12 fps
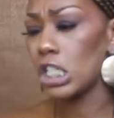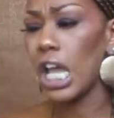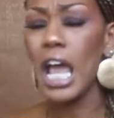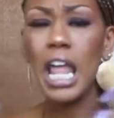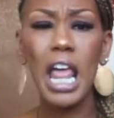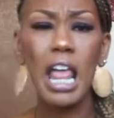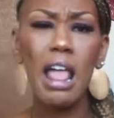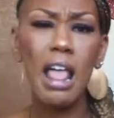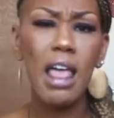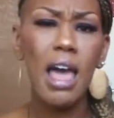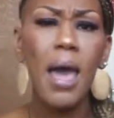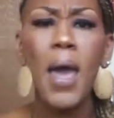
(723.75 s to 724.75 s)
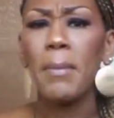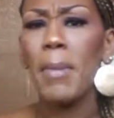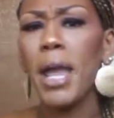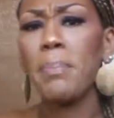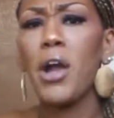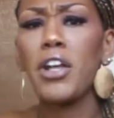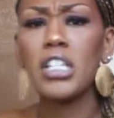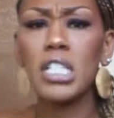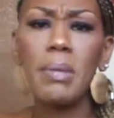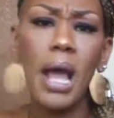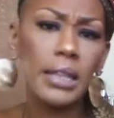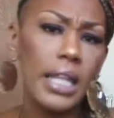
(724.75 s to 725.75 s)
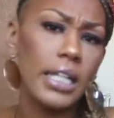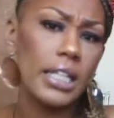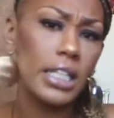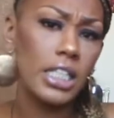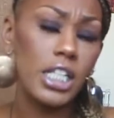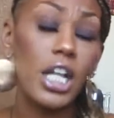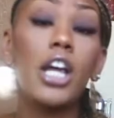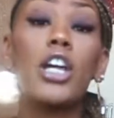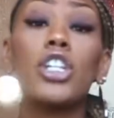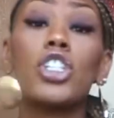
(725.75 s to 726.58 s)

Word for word: ah, my parking spot, da da da da da.